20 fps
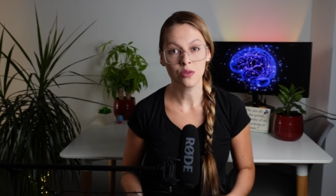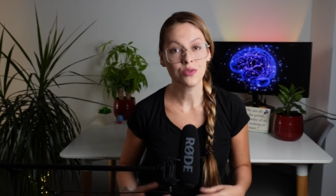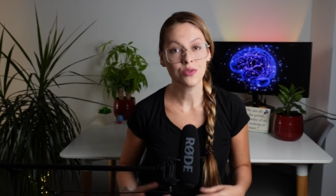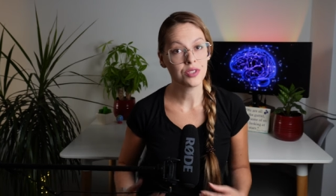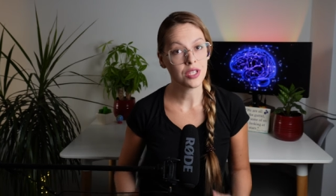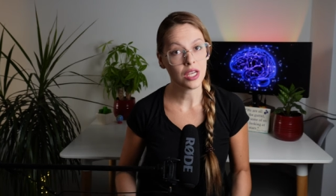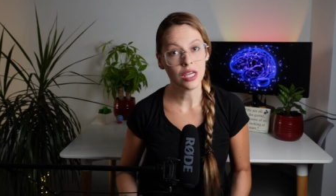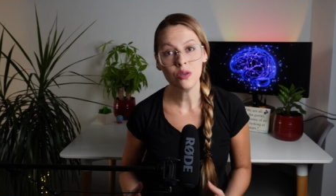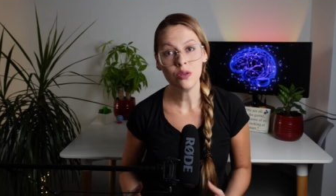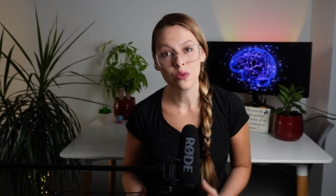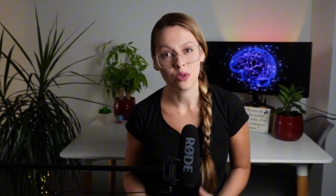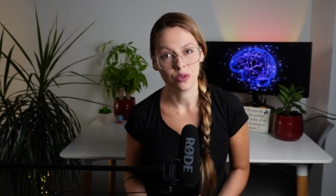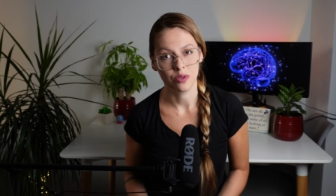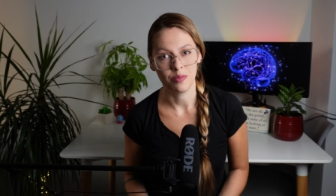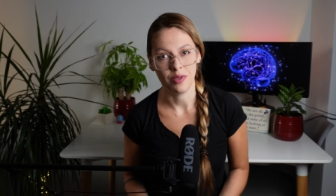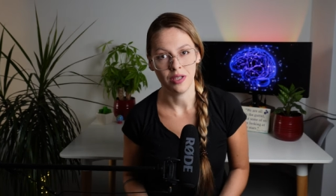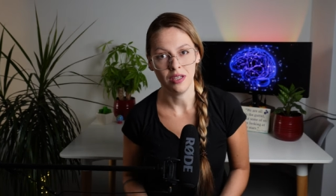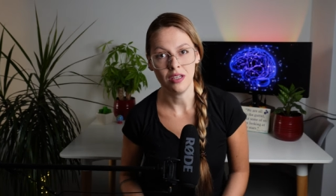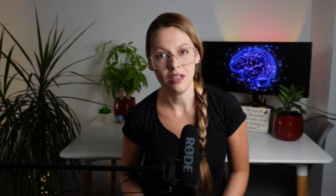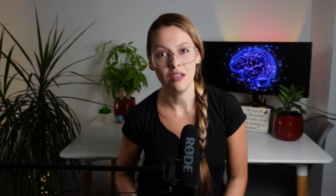routine would
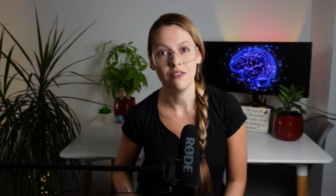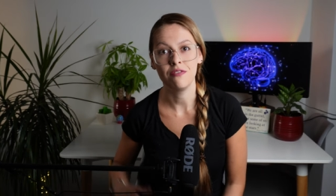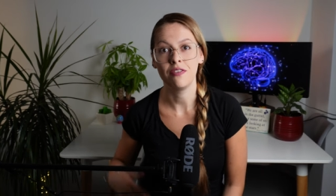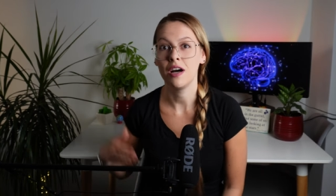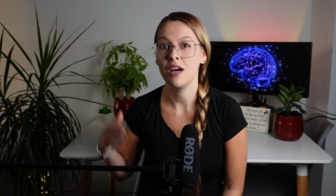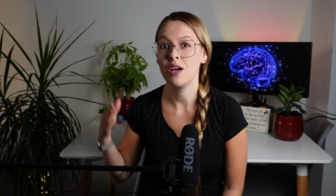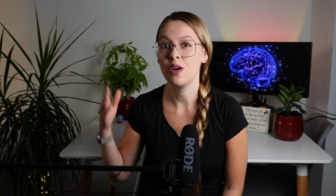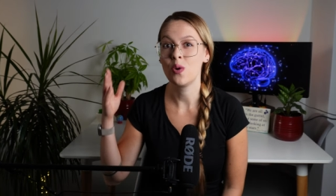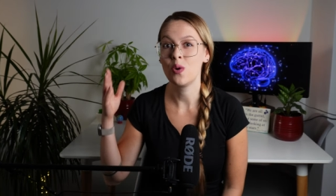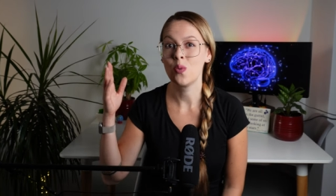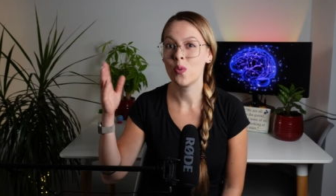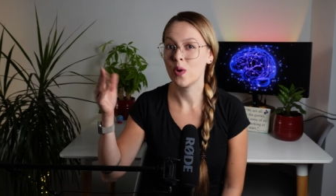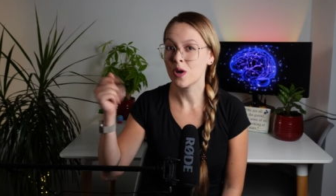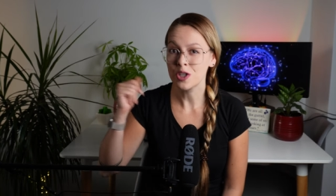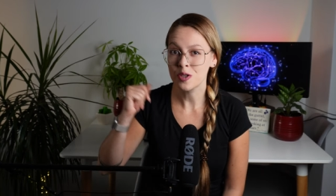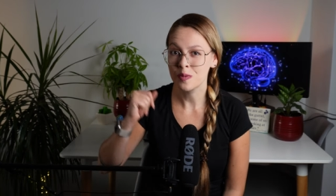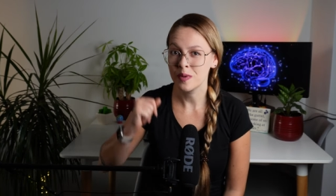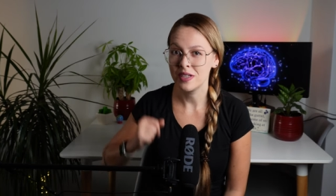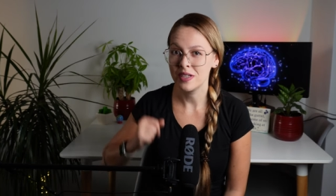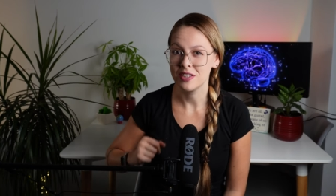be if I
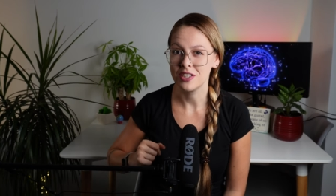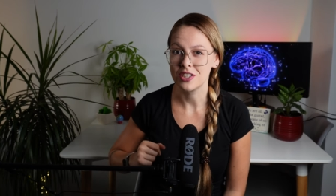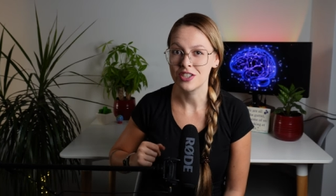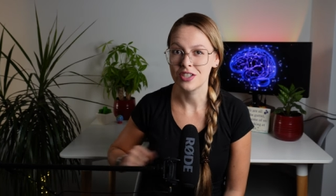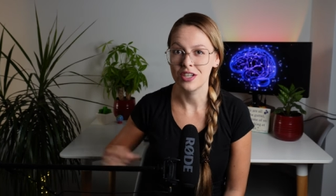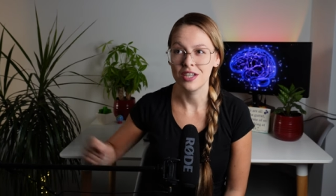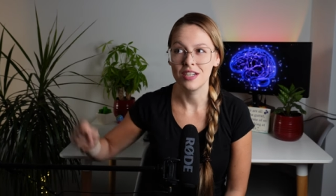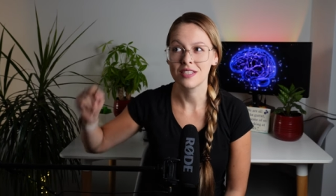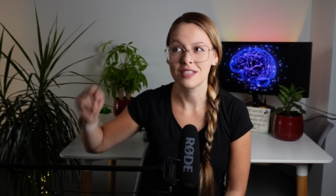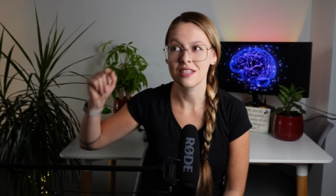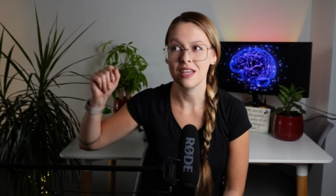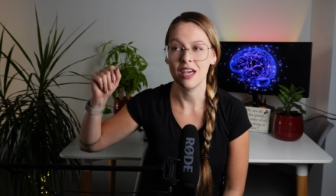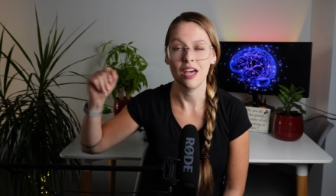wash my dishes